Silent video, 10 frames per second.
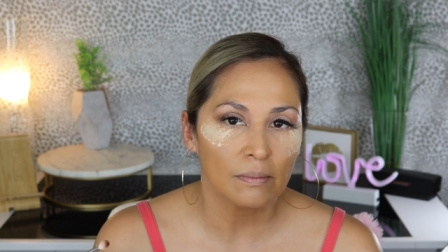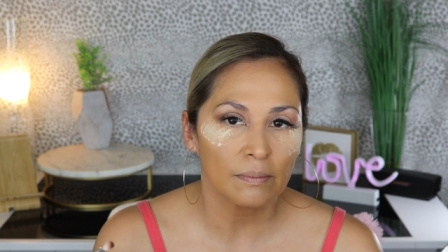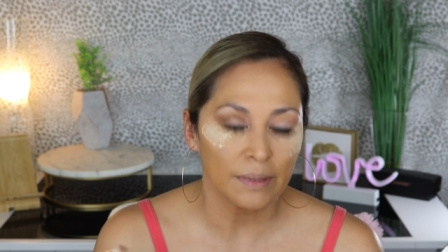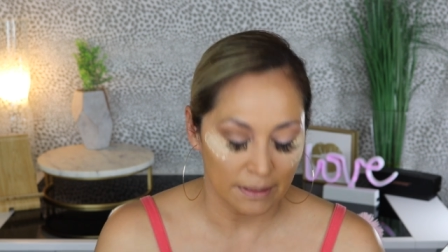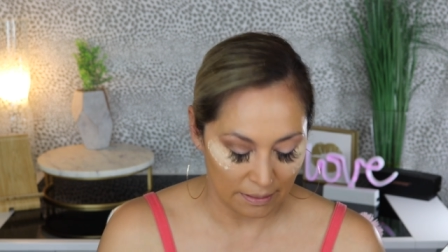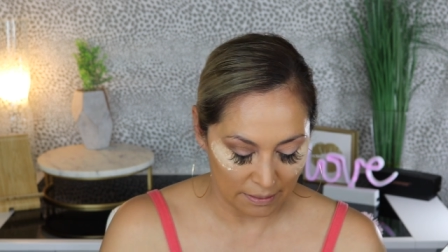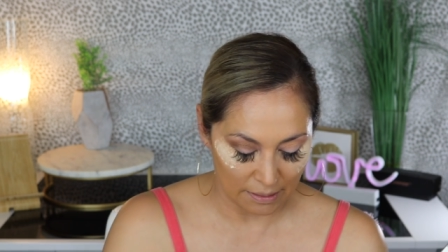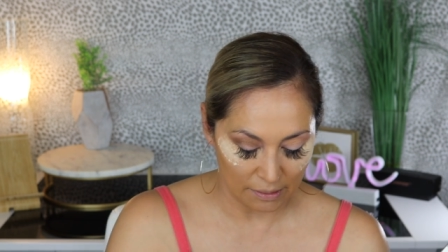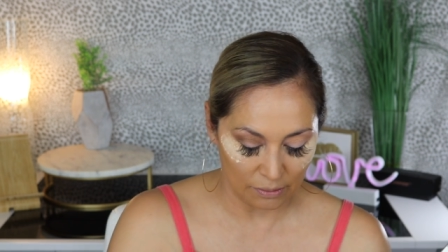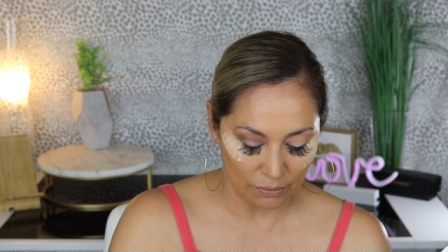It's
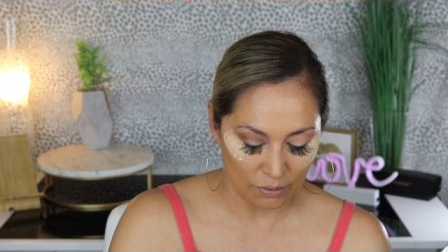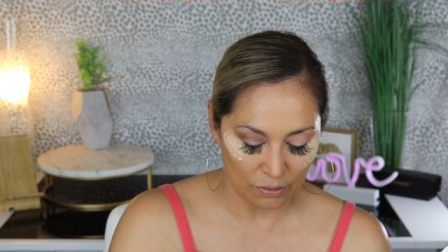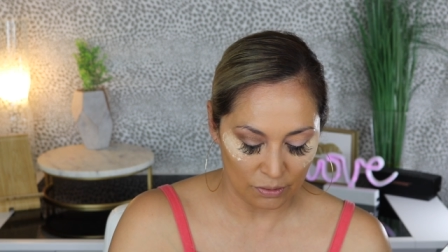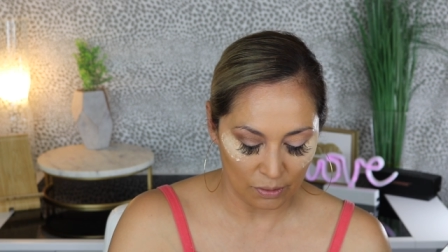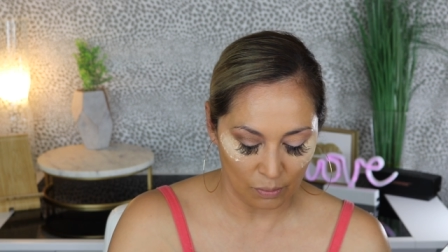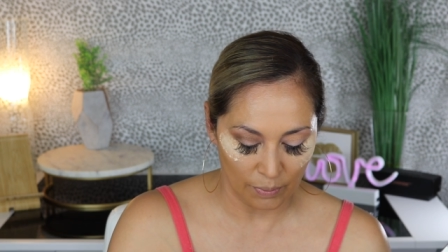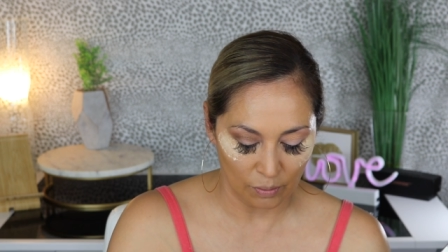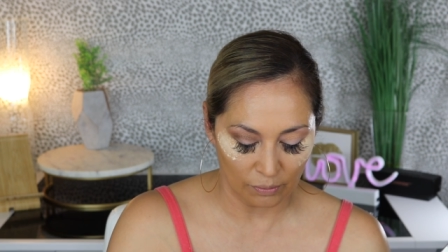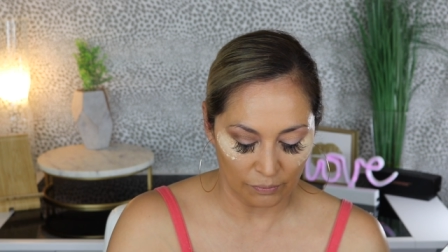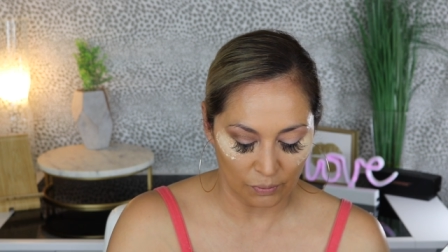still so
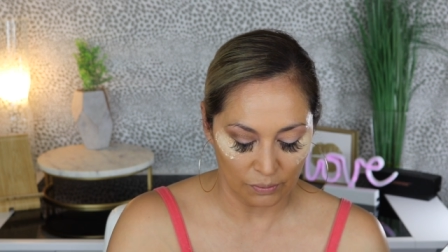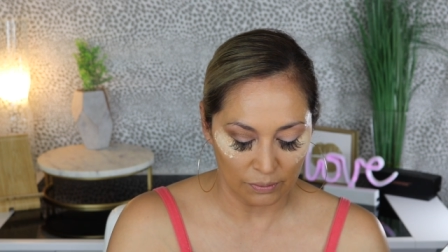beautiful.